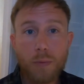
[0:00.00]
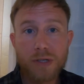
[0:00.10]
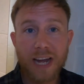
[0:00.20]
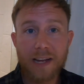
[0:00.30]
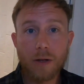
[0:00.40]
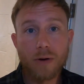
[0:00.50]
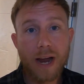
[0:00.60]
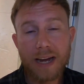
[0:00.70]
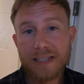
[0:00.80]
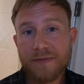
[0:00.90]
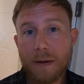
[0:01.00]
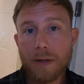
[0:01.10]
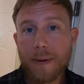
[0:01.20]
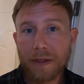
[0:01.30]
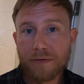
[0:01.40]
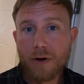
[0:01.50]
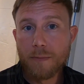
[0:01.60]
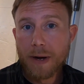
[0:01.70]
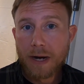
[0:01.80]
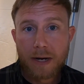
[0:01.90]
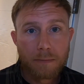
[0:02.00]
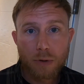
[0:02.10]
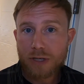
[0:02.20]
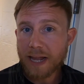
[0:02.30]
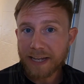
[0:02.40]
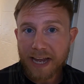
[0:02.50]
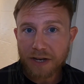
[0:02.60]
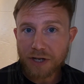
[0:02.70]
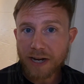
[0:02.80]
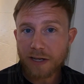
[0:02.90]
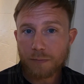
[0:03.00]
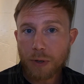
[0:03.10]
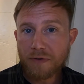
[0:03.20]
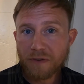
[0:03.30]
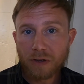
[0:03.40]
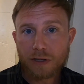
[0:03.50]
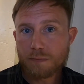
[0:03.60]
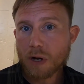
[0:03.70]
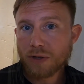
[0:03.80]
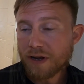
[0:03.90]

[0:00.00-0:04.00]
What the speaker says: we'll take a look at is the family bathroom. Much like the kitchen, it's beautiful, it's modern,